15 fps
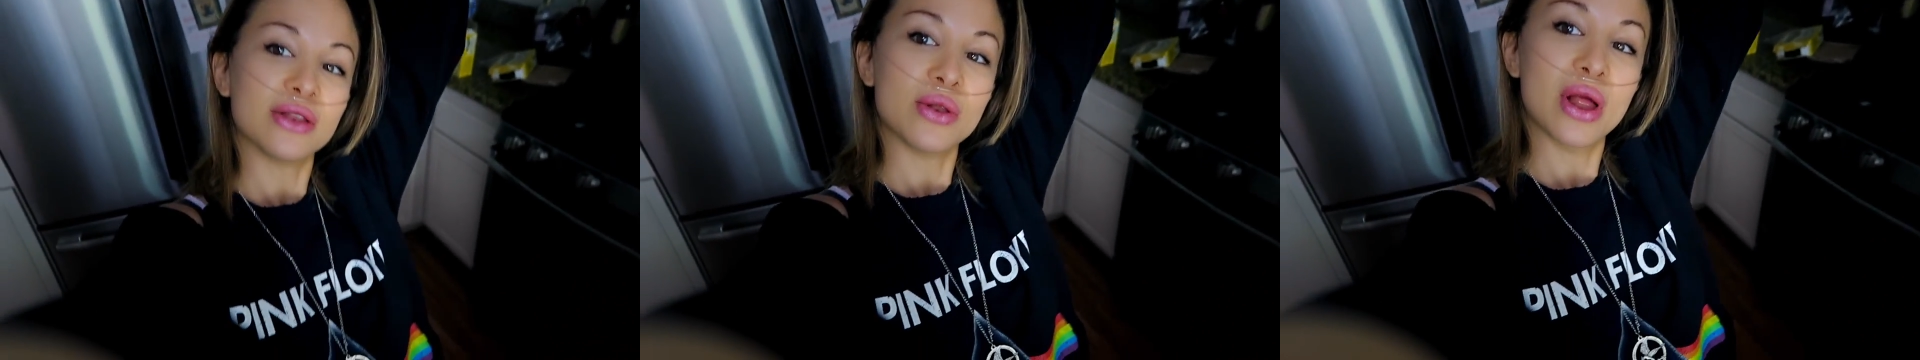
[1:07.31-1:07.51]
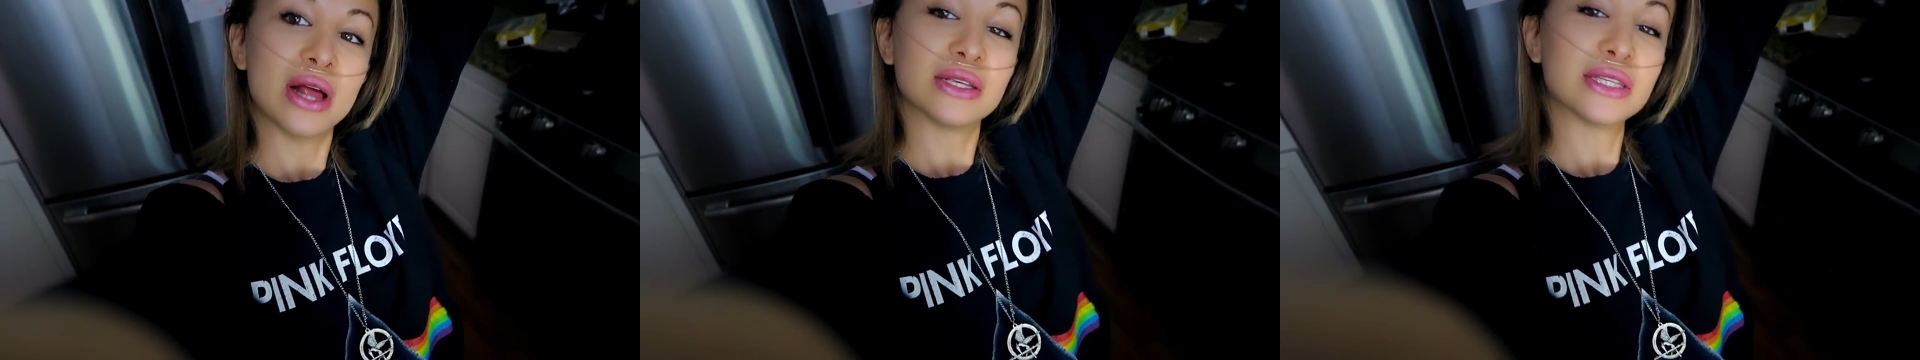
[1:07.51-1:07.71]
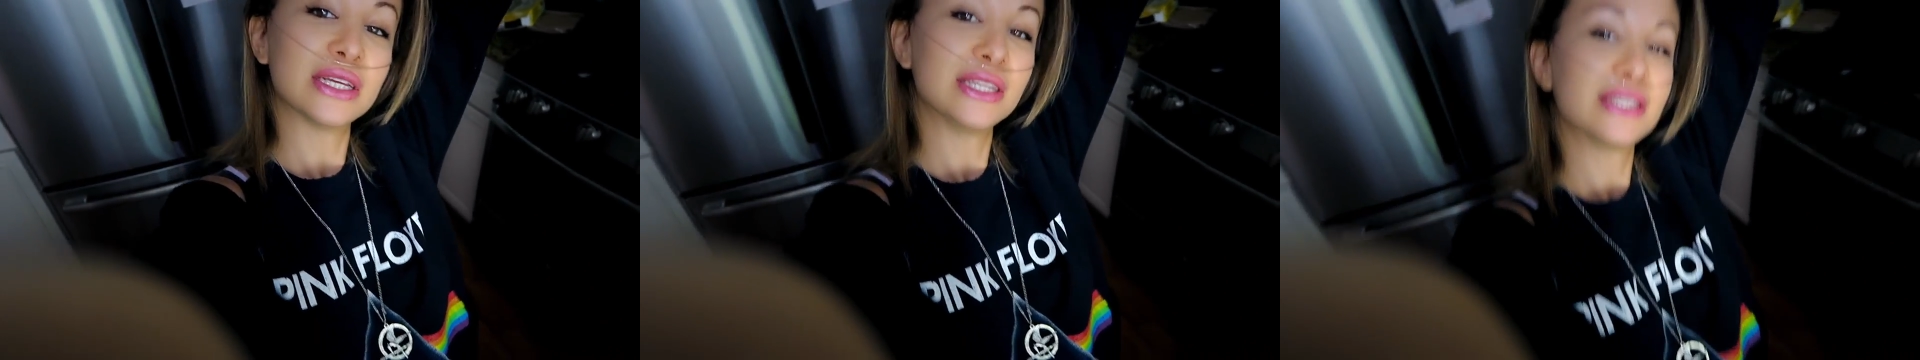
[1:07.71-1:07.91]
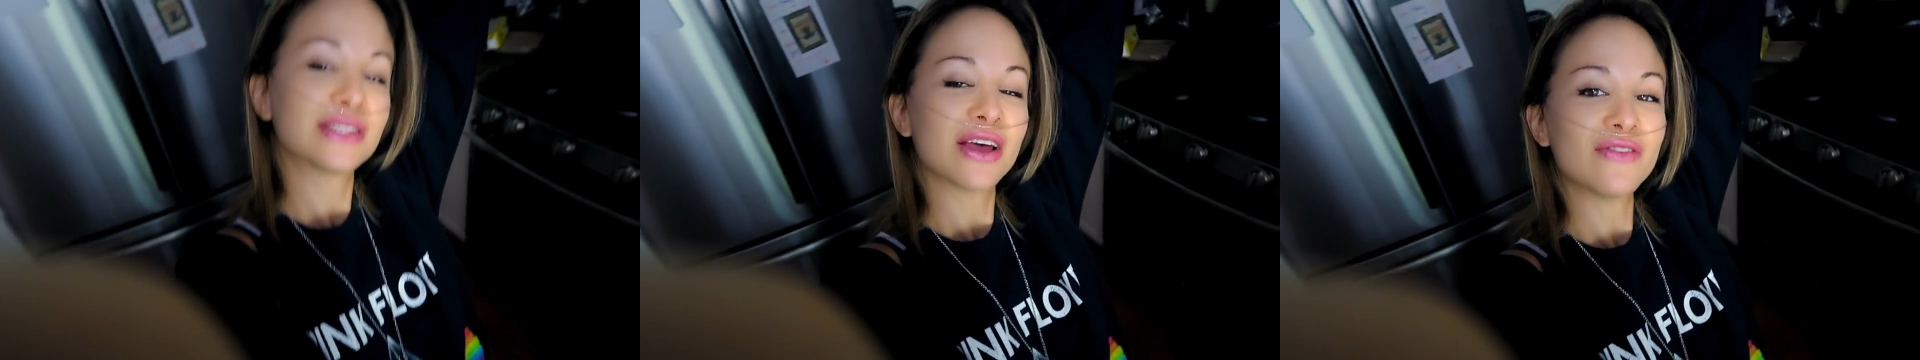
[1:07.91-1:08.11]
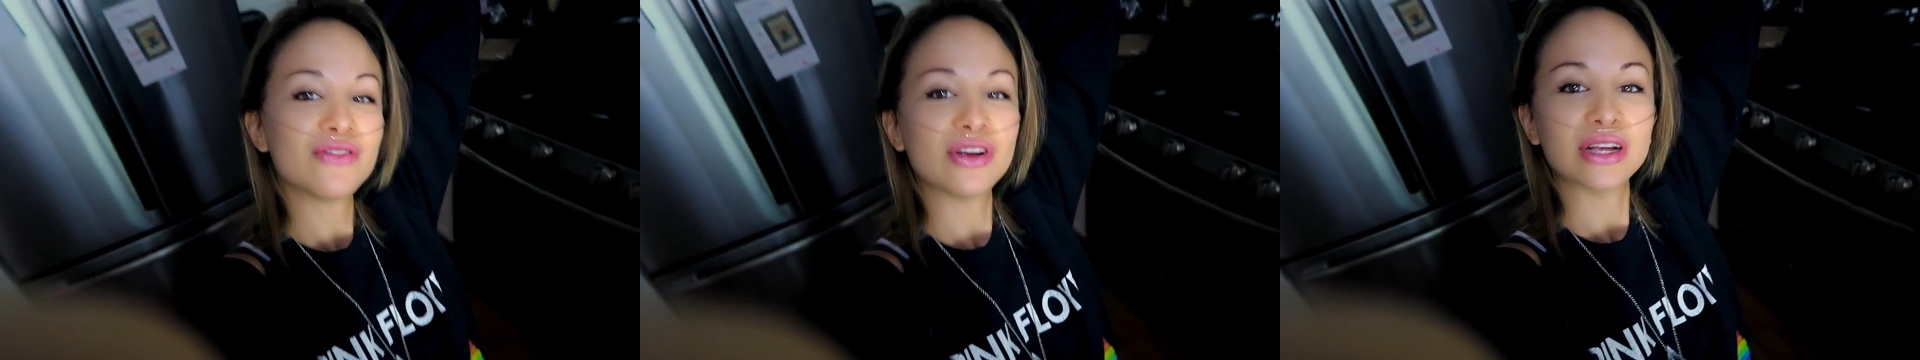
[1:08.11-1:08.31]
As I
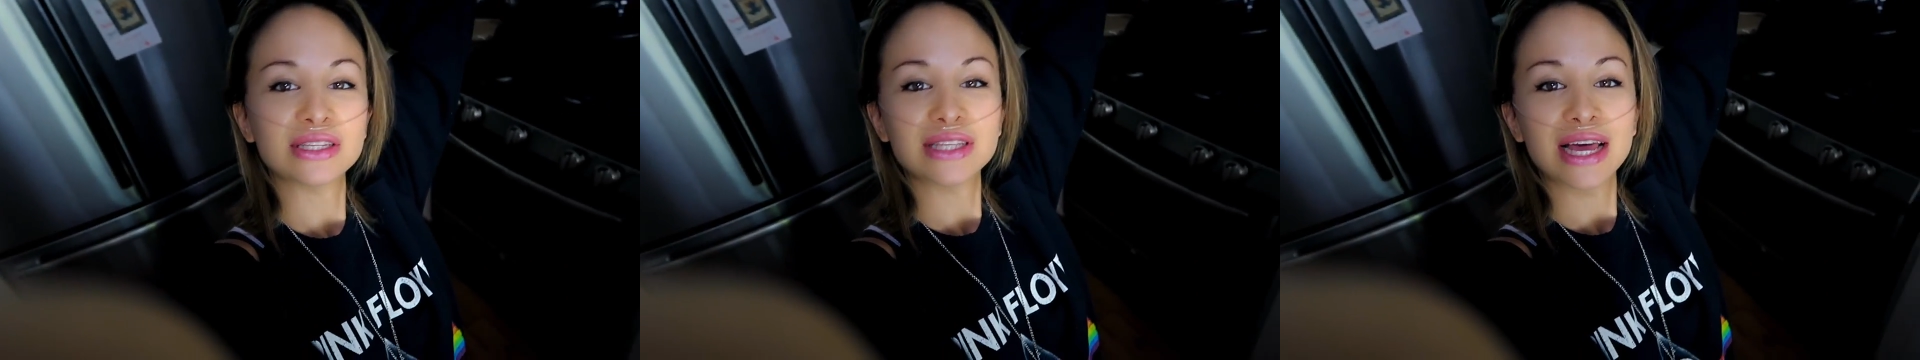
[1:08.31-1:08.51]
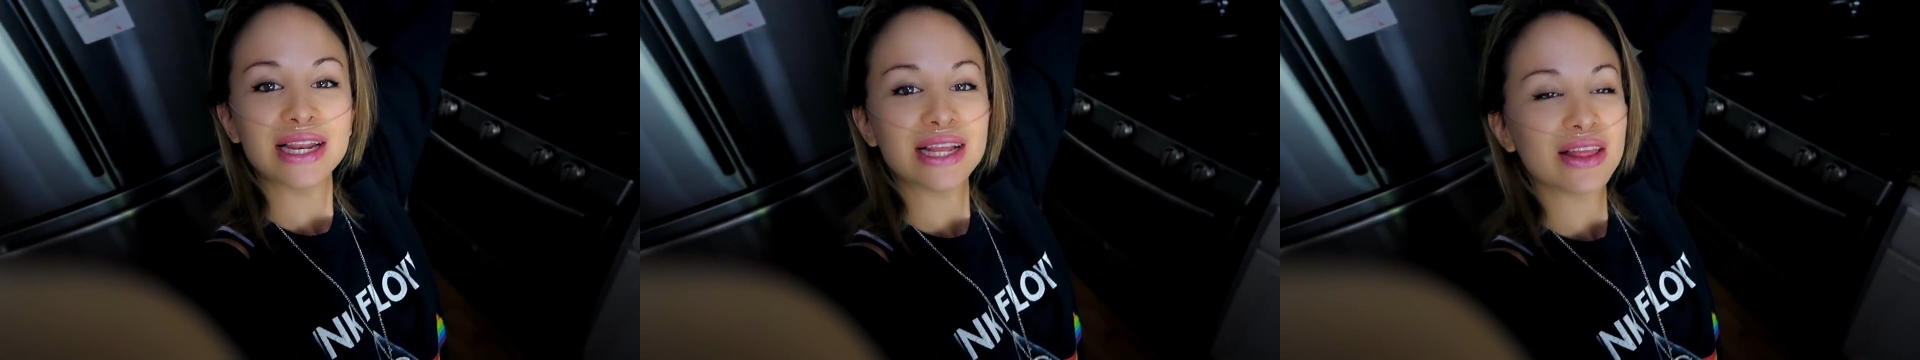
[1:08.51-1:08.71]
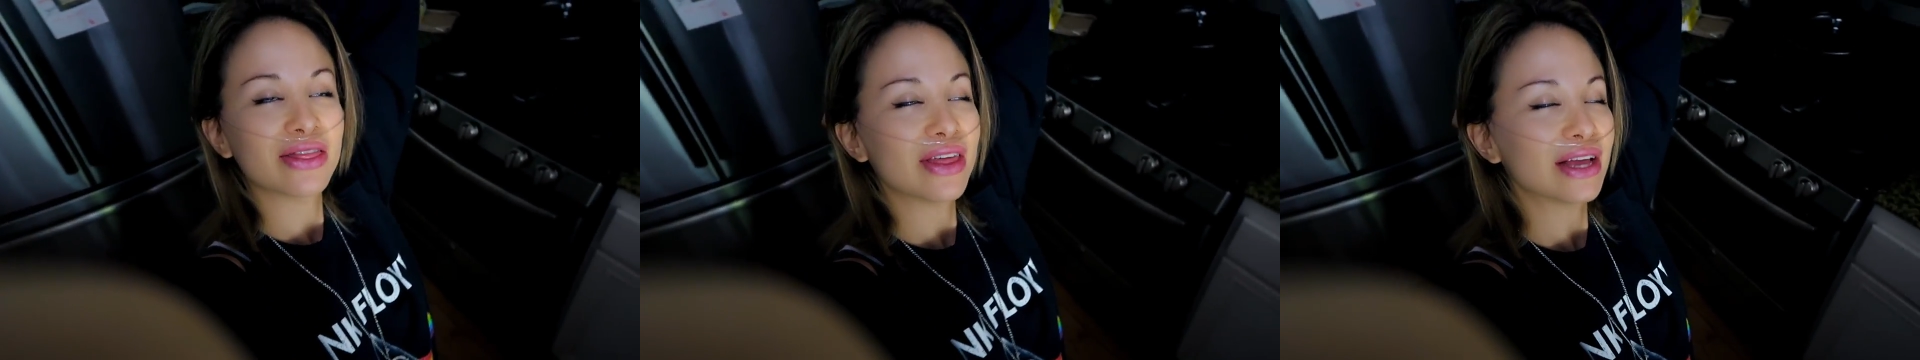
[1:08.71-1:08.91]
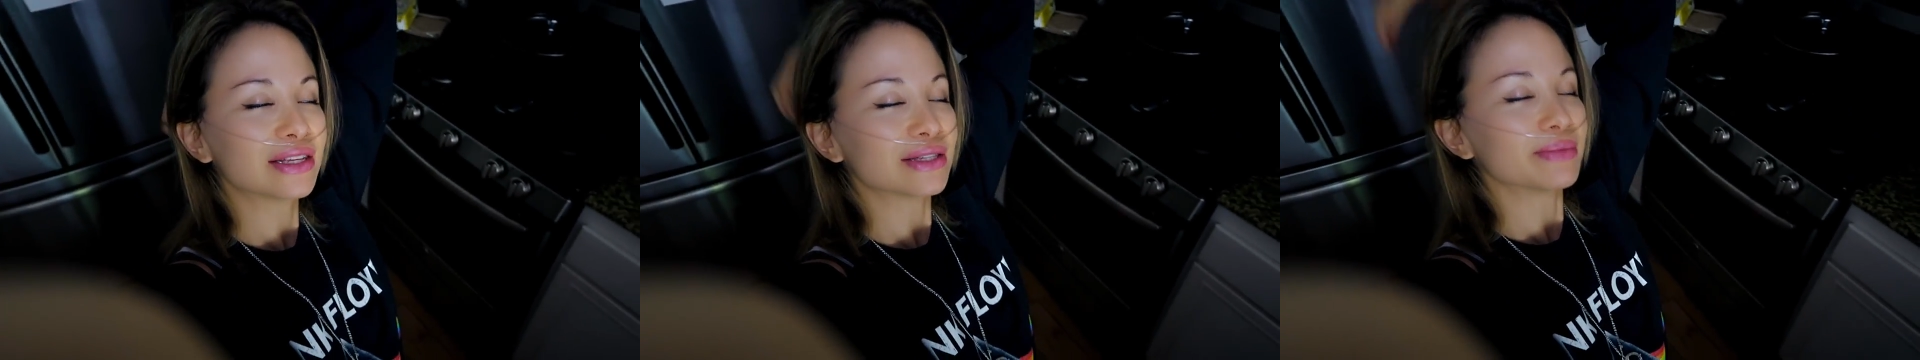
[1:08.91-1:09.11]
discover exciting things,